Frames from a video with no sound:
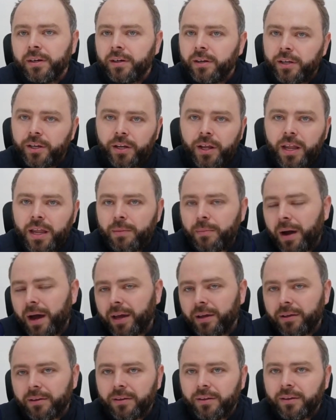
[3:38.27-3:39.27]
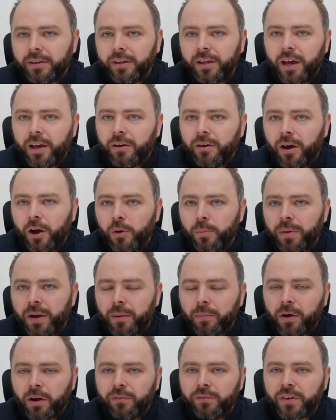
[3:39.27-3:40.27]
They might, open
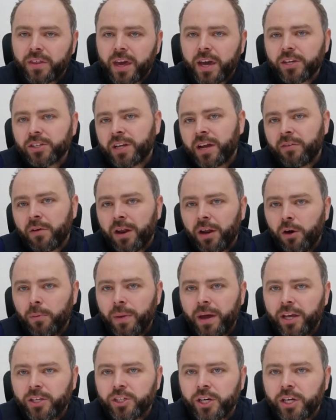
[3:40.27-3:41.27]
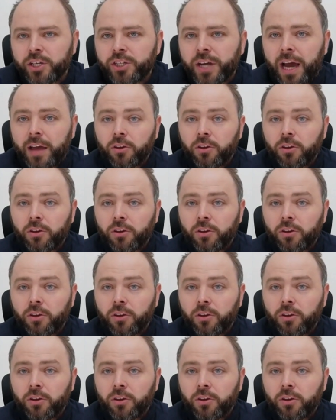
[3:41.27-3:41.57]
up conversation, have a little bit of chit chat.